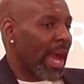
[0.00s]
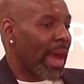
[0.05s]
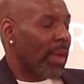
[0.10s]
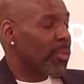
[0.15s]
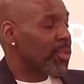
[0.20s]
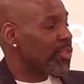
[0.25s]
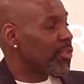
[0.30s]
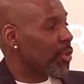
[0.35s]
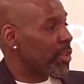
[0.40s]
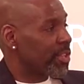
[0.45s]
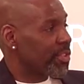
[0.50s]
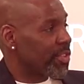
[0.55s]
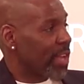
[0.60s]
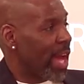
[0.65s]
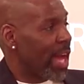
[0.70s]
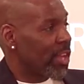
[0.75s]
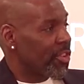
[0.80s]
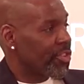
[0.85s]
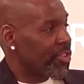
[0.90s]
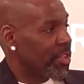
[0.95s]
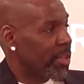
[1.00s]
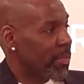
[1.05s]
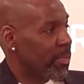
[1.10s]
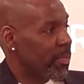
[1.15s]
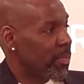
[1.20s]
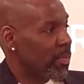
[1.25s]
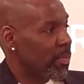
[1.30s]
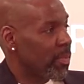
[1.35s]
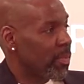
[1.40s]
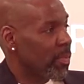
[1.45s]
was on a scholarship,
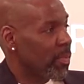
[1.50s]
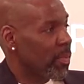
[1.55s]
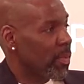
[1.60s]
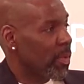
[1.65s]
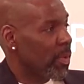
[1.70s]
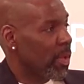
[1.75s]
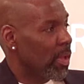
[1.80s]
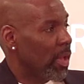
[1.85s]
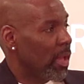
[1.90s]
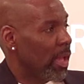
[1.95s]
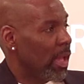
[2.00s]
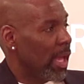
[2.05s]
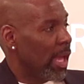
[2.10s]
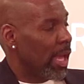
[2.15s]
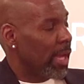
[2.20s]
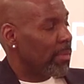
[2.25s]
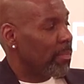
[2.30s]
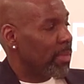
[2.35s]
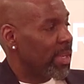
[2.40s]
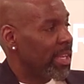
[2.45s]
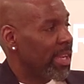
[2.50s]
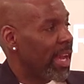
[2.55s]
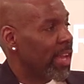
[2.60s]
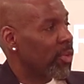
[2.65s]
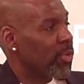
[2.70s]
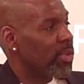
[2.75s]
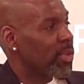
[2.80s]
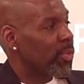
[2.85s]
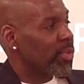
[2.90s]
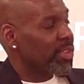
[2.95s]
but not
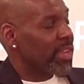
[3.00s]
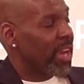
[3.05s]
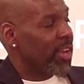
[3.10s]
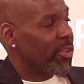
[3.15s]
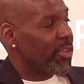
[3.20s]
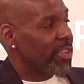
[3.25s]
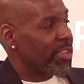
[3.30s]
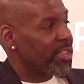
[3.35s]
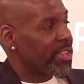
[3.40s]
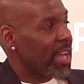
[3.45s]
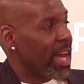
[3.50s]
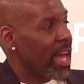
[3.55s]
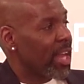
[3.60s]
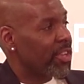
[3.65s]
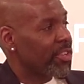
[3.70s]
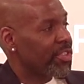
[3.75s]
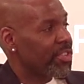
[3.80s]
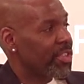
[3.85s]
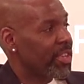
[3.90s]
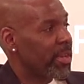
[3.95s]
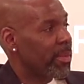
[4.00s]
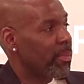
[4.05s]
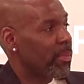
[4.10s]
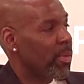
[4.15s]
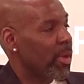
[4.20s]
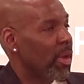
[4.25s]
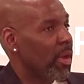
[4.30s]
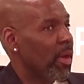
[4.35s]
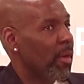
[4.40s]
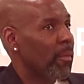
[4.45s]
only was I on a scholarship,
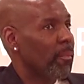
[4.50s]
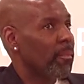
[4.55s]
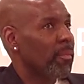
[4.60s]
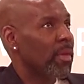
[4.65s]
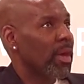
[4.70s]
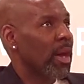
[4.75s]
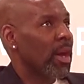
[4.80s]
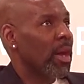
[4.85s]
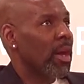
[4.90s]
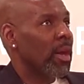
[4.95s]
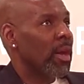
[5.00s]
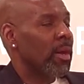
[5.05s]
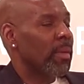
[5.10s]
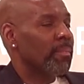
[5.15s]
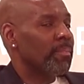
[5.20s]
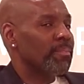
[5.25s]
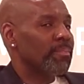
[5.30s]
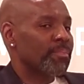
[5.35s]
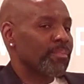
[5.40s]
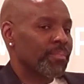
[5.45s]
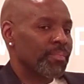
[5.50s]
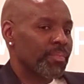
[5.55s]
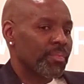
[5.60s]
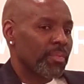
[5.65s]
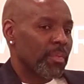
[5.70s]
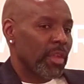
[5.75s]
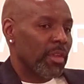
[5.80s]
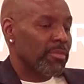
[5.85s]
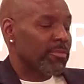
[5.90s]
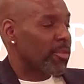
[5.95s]

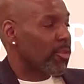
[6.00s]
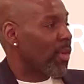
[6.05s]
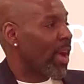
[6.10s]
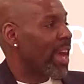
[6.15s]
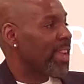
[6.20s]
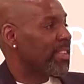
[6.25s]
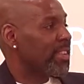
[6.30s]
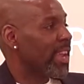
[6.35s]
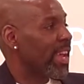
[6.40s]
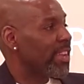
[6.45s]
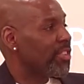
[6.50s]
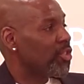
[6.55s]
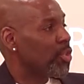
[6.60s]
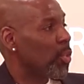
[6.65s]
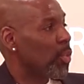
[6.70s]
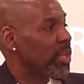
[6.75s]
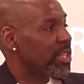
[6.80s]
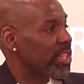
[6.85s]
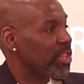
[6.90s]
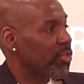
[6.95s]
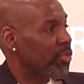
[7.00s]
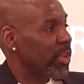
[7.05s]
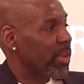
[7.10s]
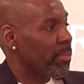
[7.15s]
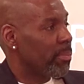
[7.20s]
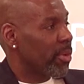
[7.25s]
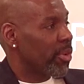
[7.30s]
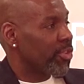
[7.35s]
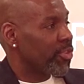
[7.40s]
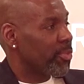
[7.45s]
Verizon had tuition
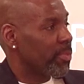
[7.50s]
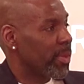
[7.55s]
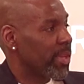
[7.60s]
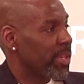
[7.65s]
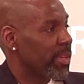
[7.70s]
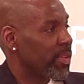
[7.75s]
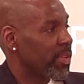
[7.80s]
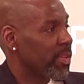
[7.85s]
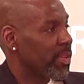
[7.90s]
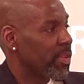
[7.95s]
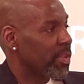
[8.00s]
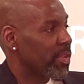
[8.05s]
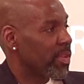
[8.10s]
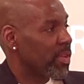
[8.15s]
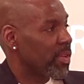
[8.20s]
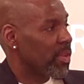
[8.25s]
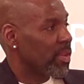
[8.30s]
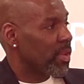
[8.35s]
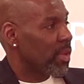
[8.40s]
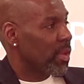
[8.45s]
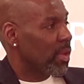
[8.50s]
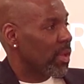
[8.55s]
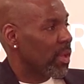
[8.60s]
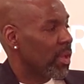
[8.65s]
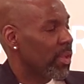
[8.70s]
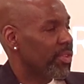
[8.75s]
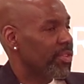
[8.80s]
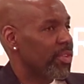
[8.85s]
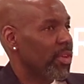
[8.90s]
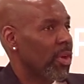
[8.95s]
reimbursement.
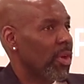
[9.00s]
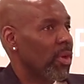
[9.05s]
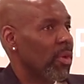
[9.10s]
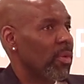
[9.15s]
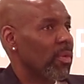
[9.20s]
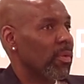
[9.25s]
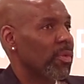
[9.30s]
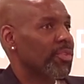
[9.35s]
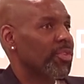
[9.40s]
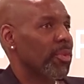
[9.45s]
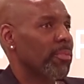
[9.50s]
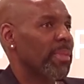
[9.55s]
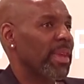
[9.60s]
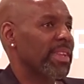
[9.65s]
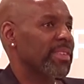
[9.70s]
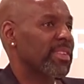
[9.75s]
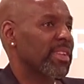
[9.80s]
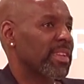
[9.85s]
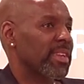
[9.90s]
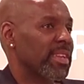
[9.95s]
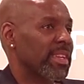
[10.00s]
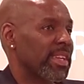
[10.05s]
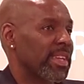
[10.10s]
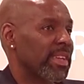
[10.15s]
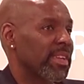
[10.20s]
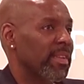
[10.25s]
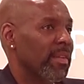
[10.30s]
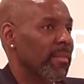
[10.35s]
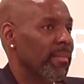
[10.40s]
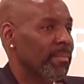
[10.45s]
So
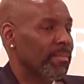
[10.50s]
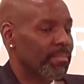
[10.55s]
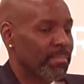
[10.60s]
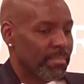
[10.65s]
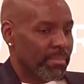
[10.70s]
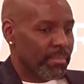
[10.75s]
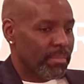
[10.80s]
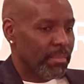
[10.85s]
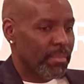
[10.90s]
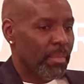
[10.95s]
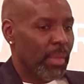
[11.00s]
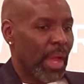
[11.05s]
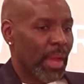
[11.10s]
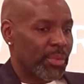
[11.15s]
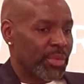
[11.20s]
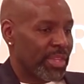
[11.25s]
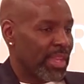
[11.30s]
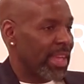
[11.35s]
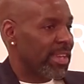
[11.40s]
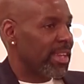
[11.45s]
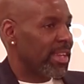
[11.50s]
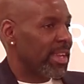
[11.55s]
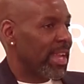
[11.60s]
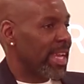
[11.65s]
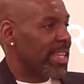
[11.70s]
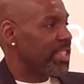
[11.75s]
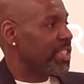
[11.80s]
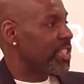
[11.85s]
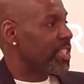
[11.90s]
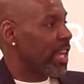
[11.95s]
basically, I was getting a
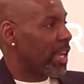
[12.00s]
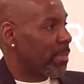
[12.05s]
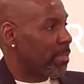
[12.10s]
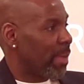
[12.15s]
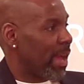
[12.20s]
nice check